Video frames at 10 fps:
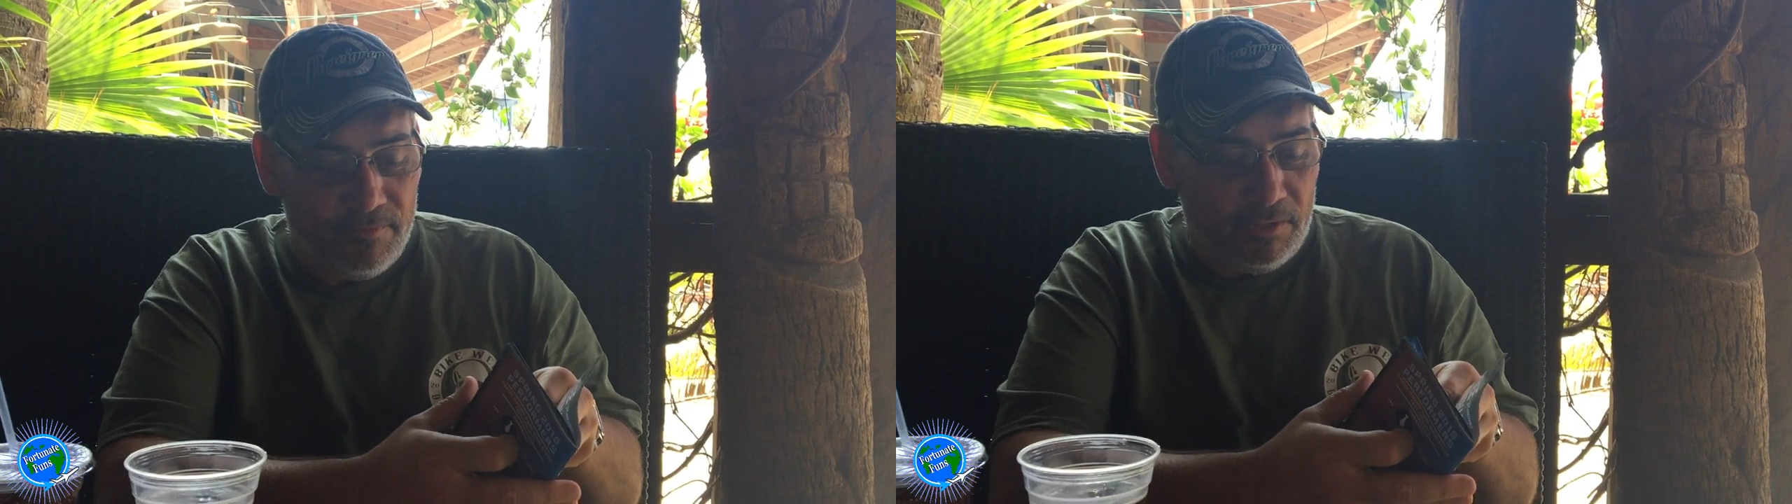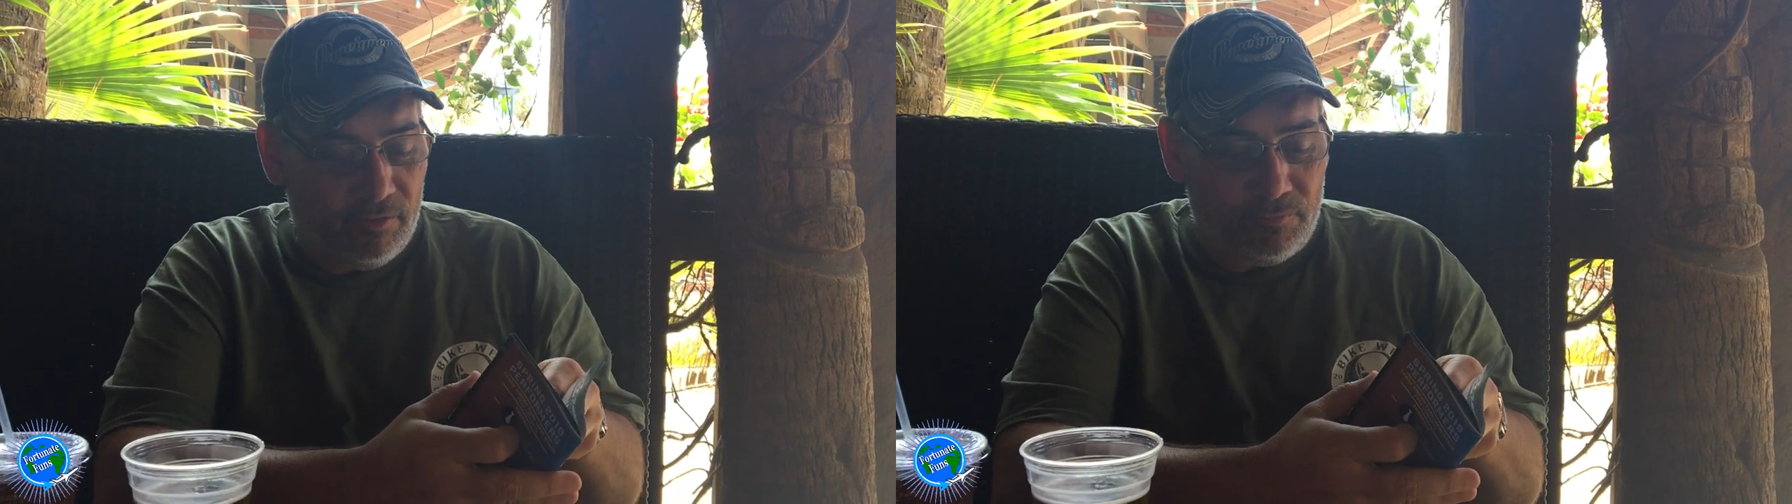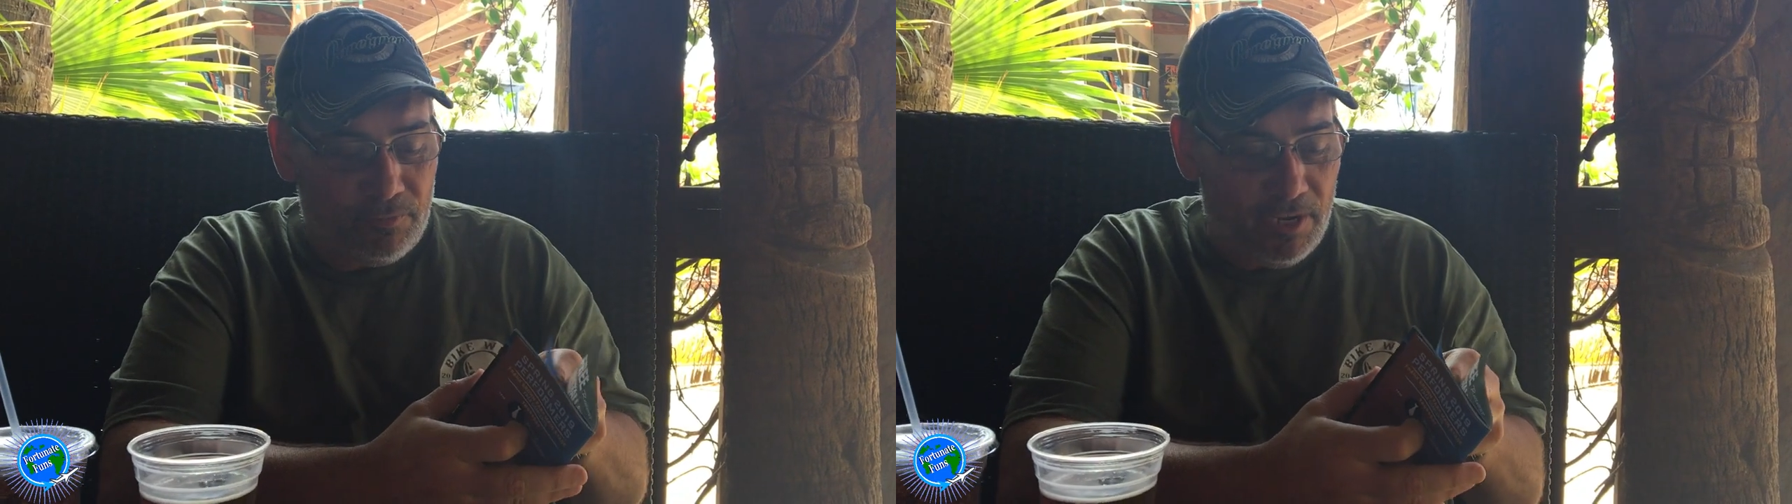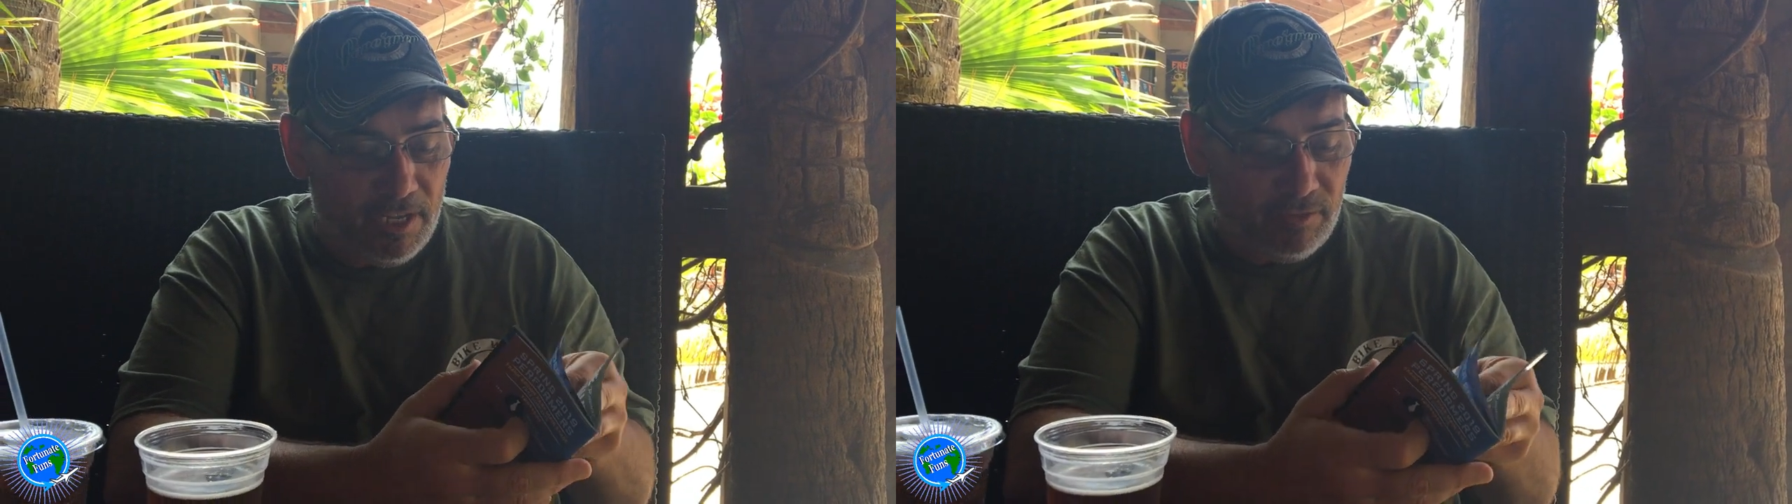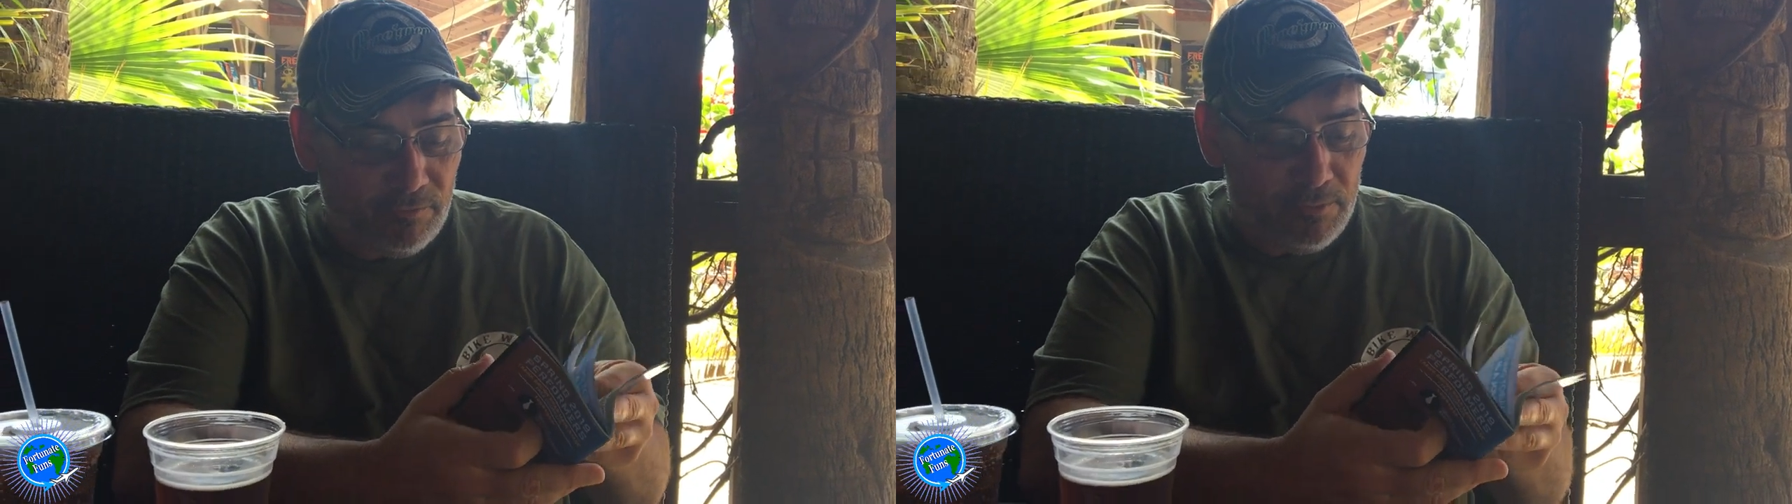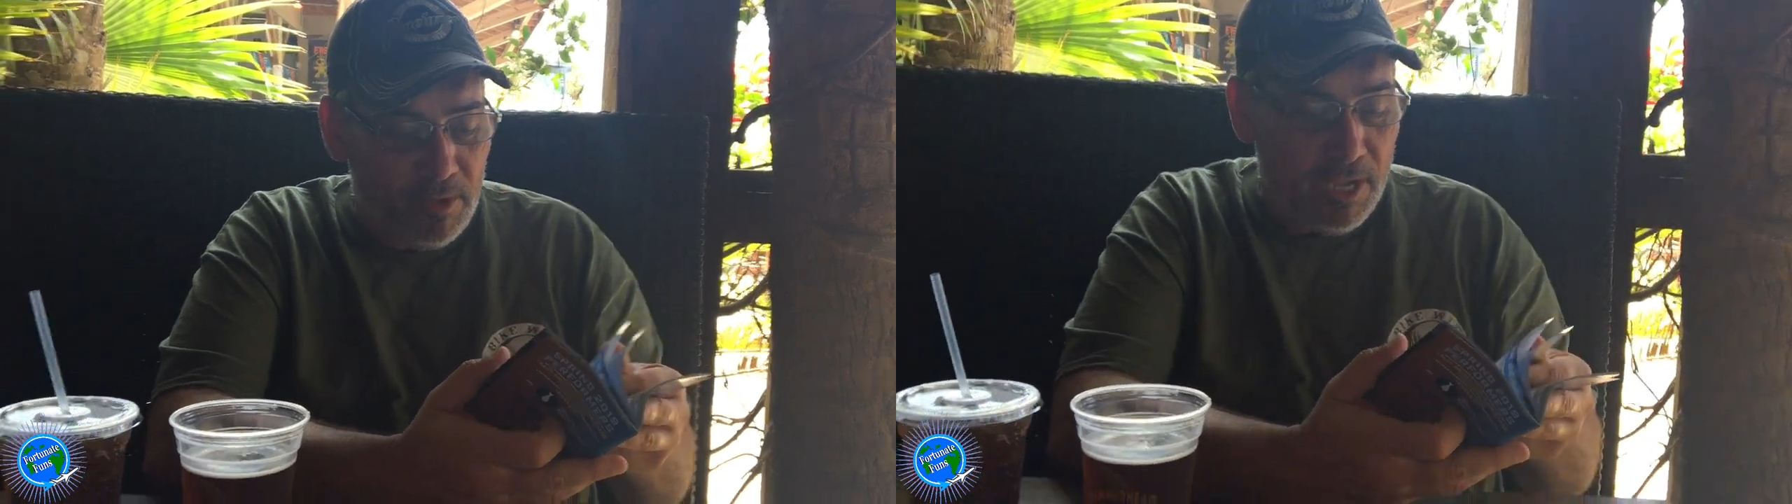If it's free, it's for